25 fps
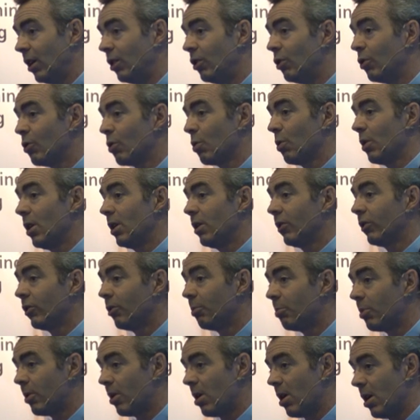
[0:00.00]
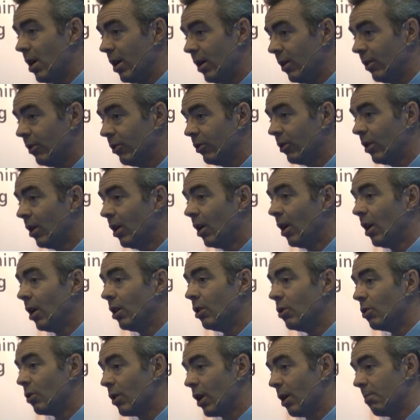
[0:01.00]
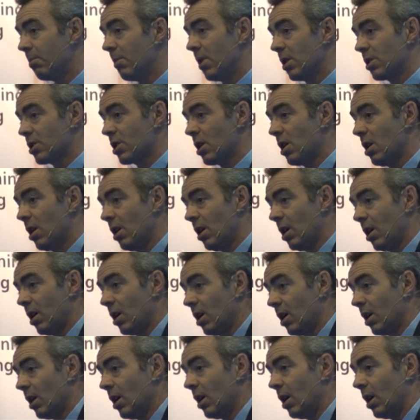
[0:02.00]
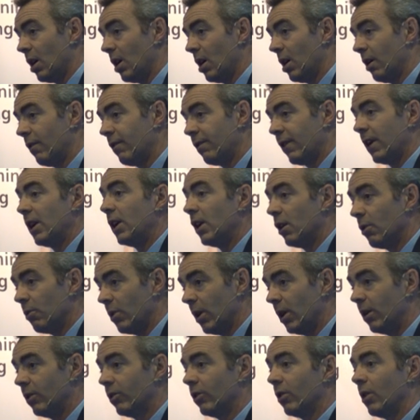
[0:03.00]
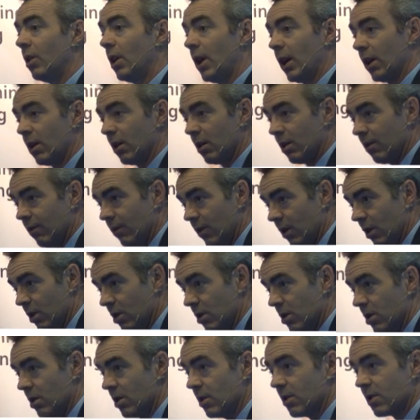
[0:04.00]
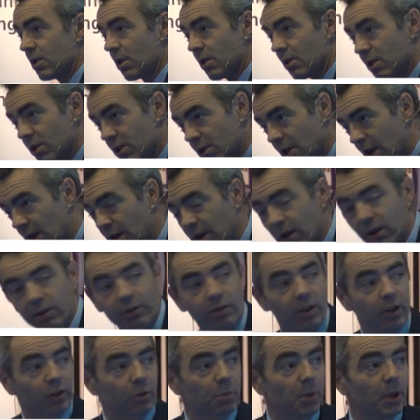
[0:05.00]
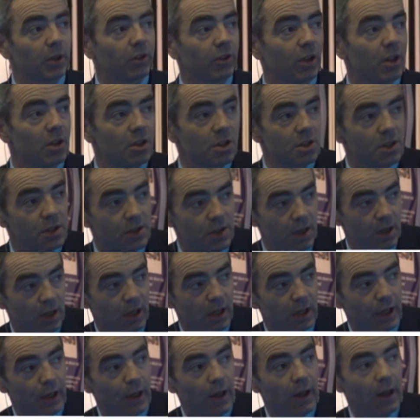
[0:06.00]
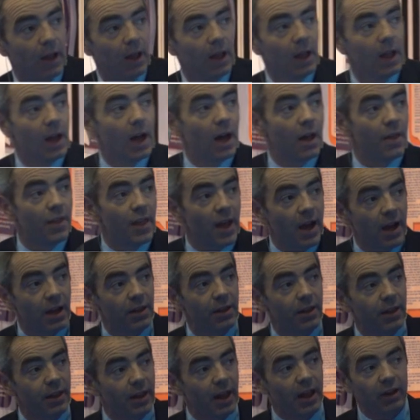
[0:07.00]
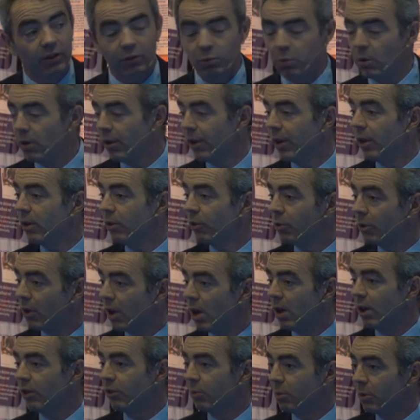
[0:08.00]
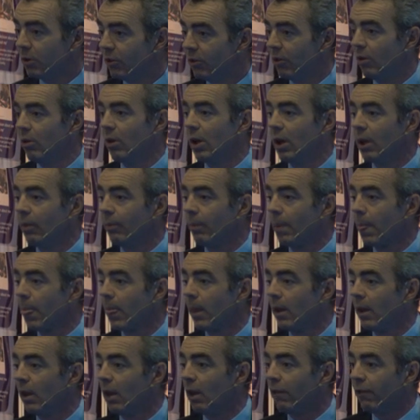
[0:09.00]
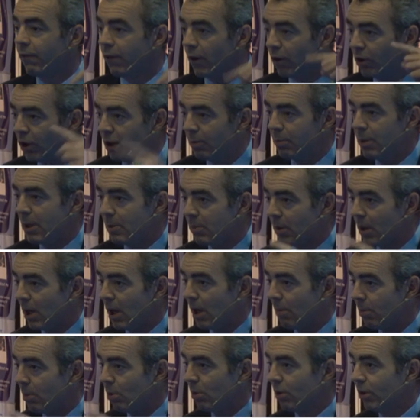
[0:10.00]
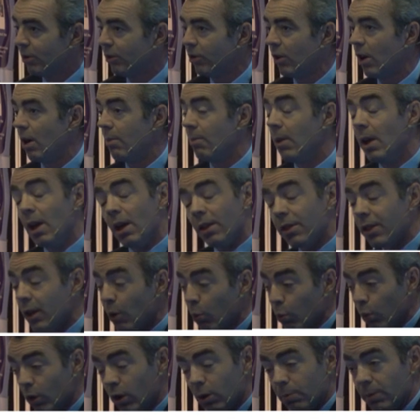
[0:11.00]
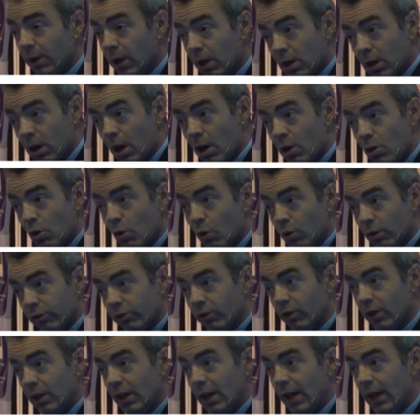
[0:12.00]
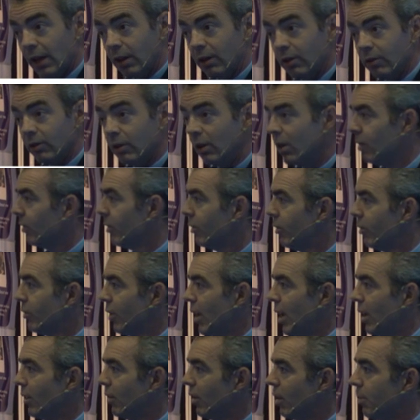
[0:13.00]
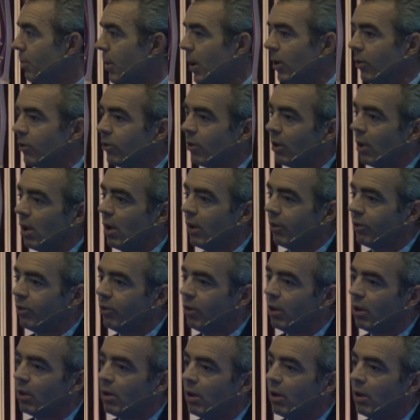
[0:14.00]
and you create a surprise, you'll get much higher failure rates and lack of conversion. So set those expectations early. And that's what those guys were doing, phoning people up all the time. There will be a cohort at the end, and Suzanne did a poster last year